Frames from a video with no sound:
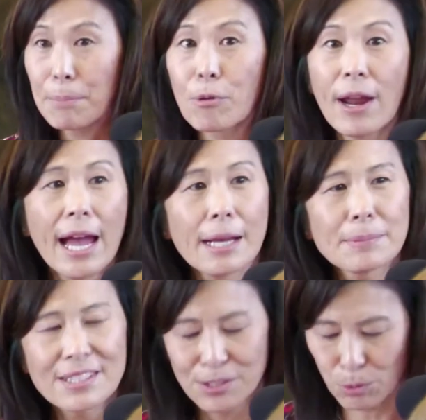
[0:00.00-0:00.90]

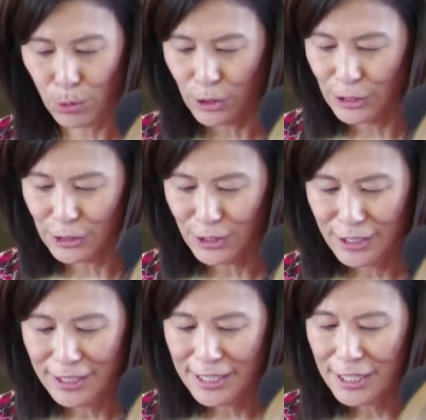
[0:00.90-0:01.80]
perhaps the world
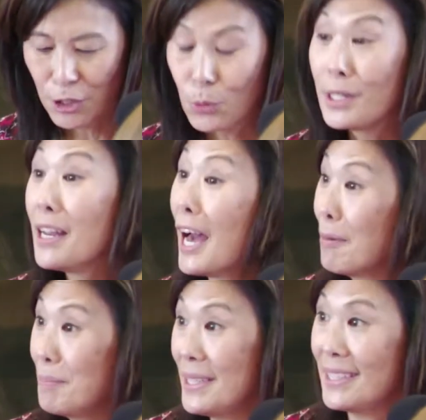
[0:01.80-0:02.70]
would
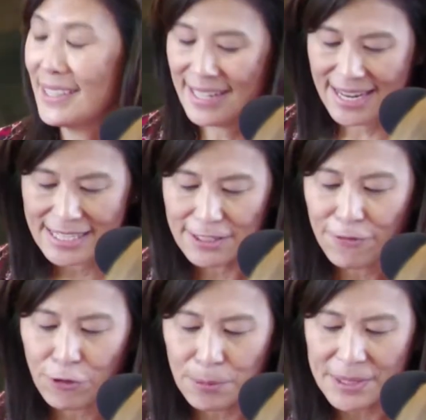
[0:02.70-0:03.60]
not be as
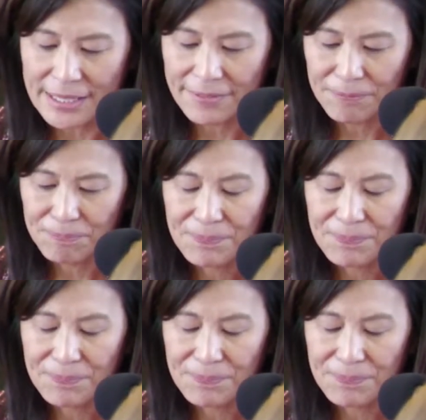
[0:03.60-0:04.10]
affirming